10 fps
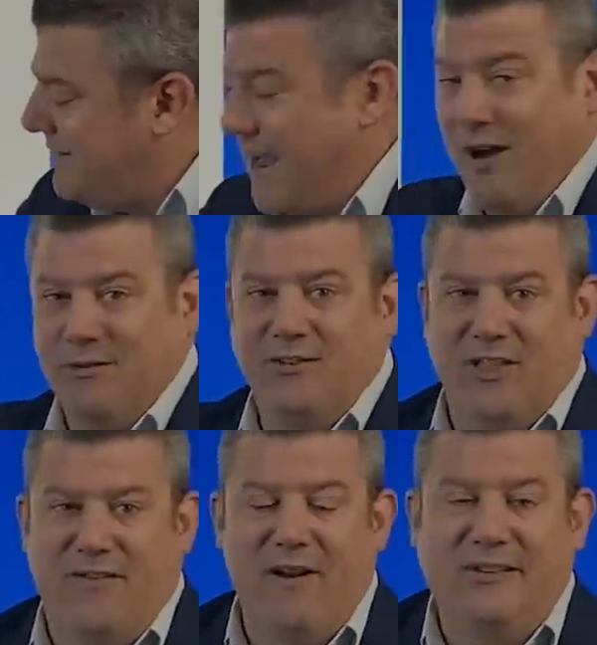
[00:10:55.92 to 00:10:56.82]
down to
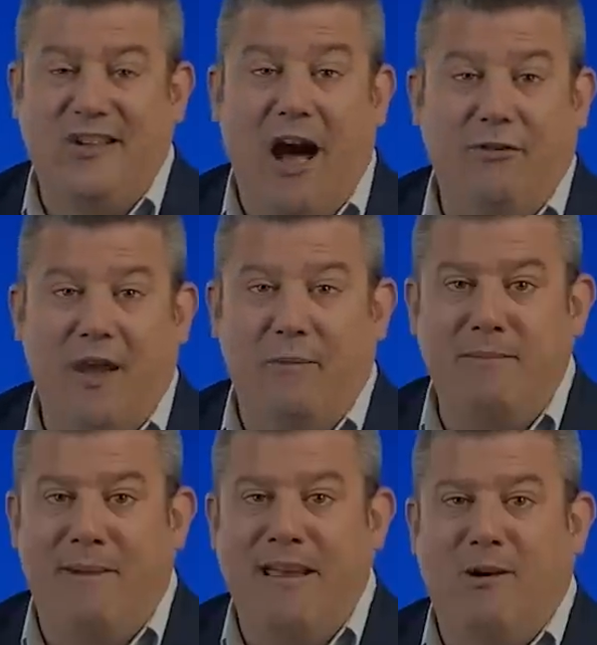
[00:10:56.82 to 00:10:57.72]
the very south, and we
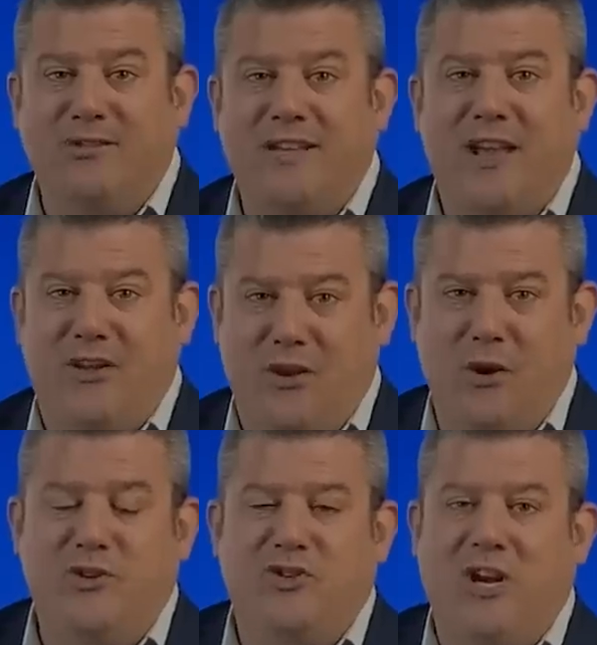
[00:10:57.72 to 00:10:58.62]
may not see a
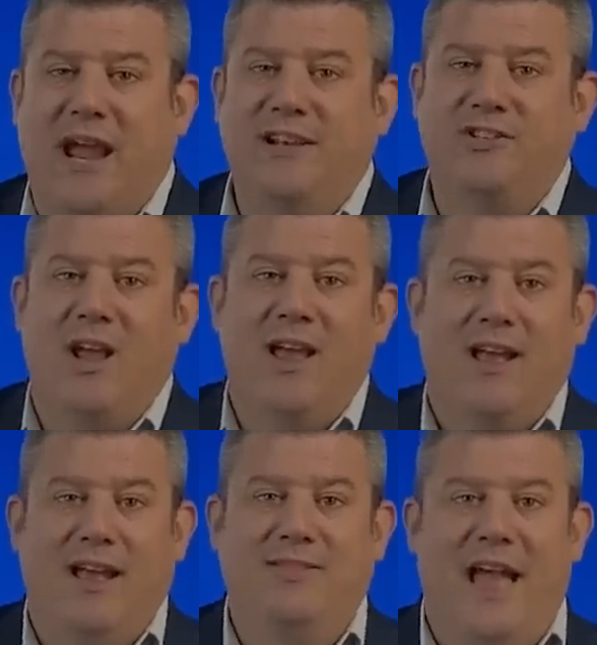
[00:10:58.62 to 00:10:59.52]
huge change
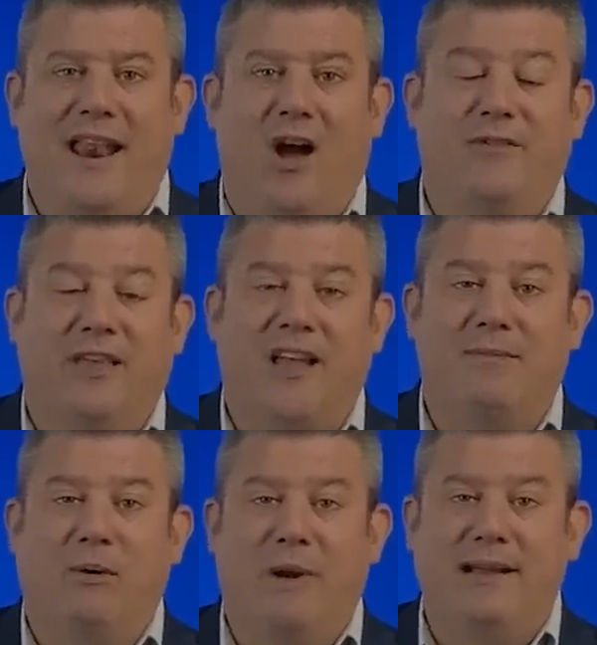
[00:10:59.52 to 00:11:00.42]
in that over the
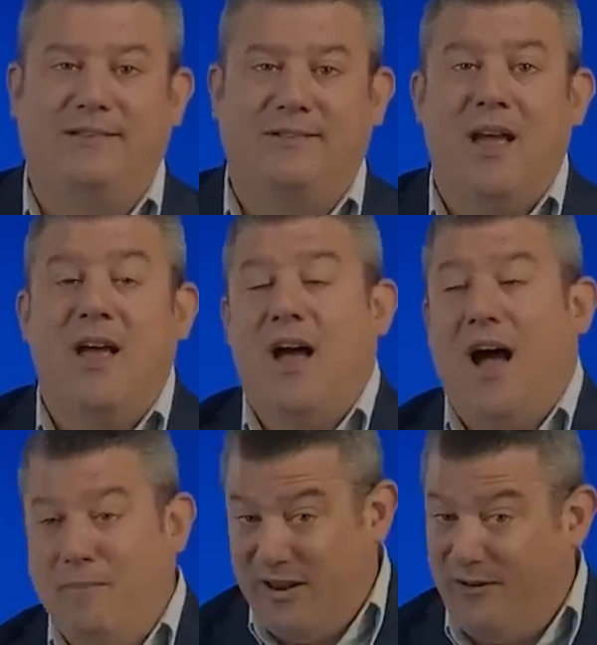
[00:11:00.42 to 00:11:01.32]
coming weeks.
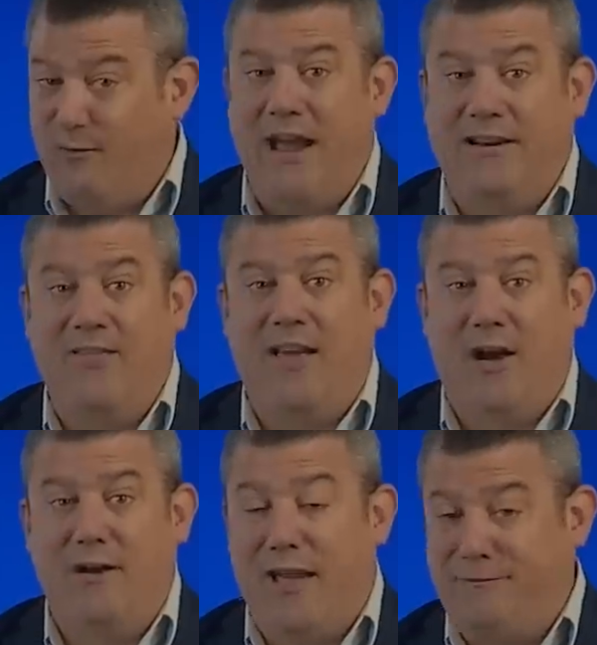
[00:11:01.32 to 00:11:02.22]
A of rain in there
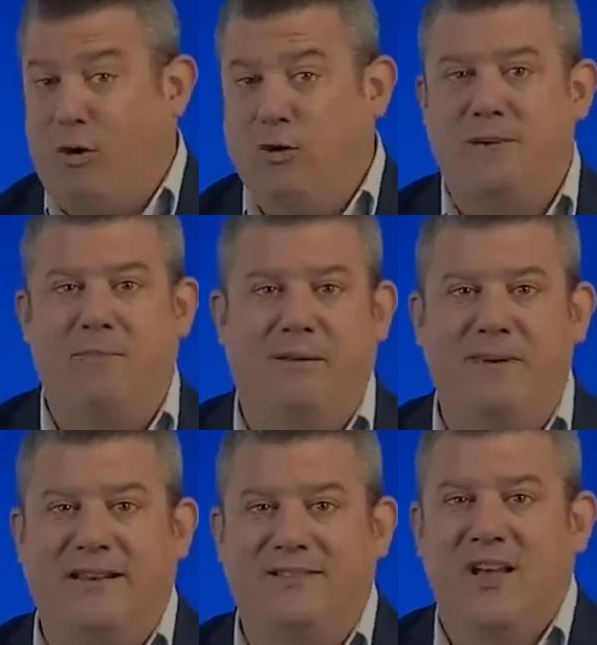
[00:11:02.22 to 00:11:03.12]
though, that 40
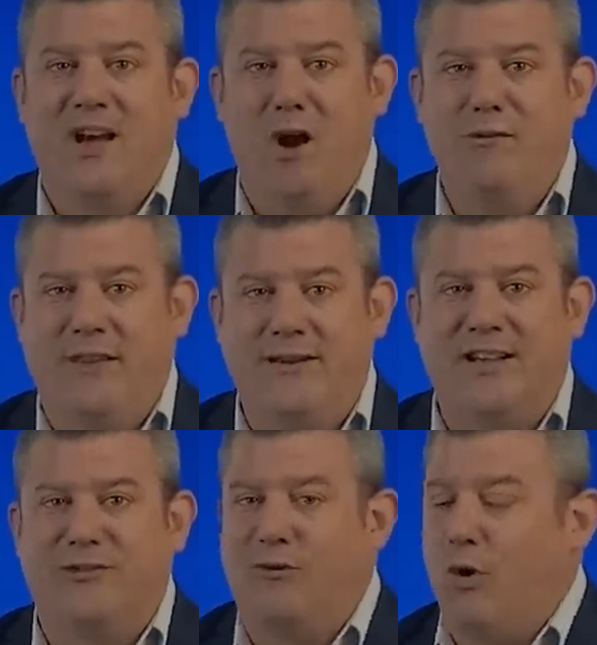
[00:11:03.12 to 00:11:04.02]
millimetres hopefully
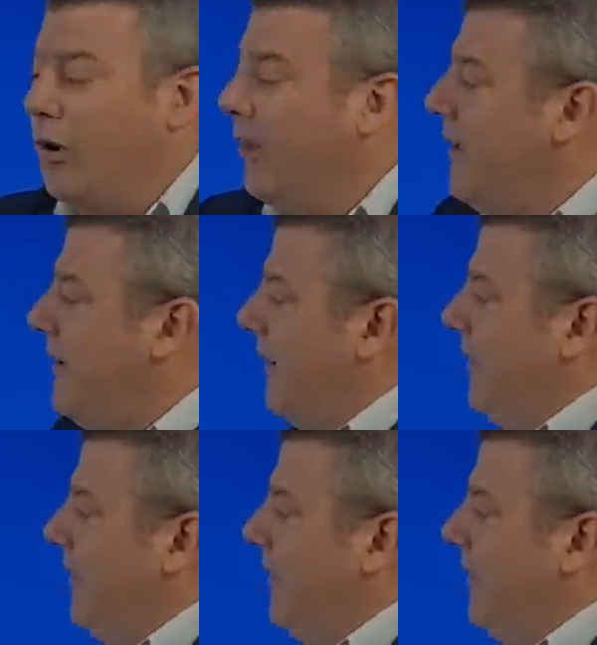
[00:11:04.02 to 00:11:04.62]
does fall in